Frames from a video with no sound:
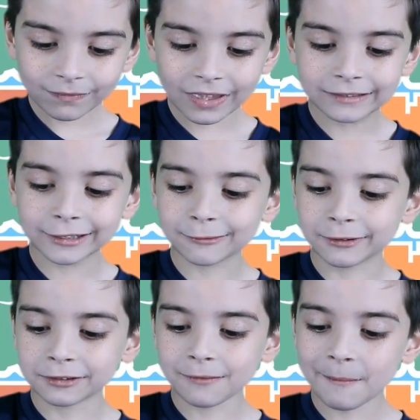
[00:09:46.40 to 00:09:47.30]
Yeah, it doesn't
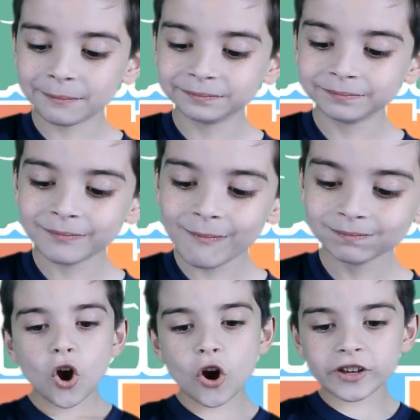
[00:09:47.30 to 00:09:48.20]
work.
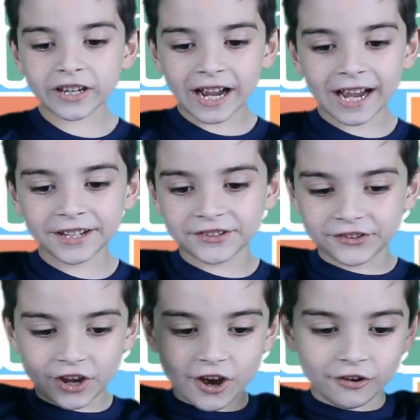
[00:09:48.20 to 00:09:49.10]
Okay guys,
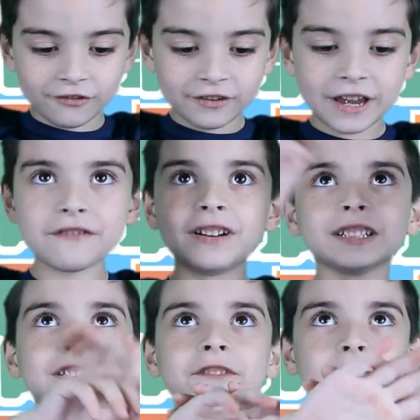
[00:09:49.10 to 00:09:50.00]
so if
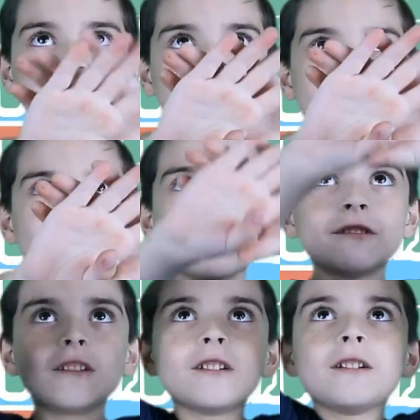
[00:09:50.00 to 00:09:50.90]
you like this video,
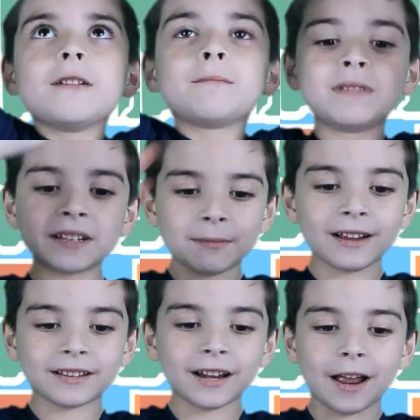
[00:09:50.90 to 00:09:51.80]
please
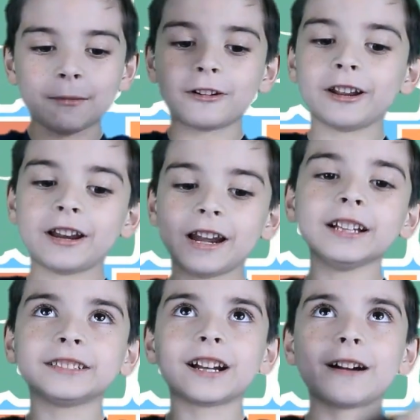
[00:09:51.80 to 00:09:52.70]
smash the like button. And
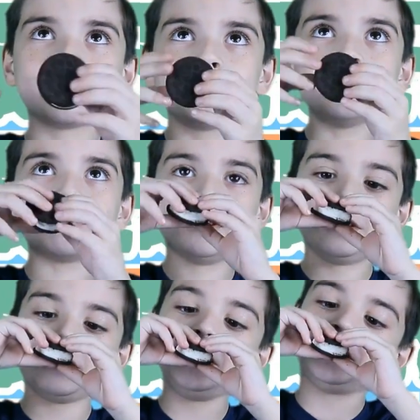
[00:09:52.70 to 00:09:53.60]
last thing I will do
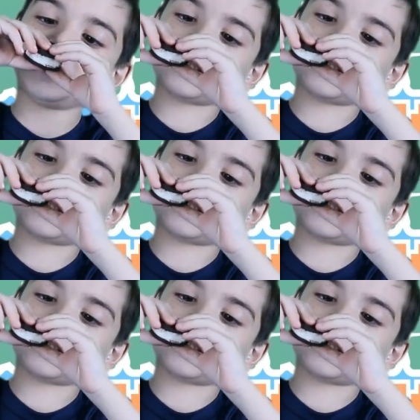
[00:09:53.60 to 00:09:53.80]
is eat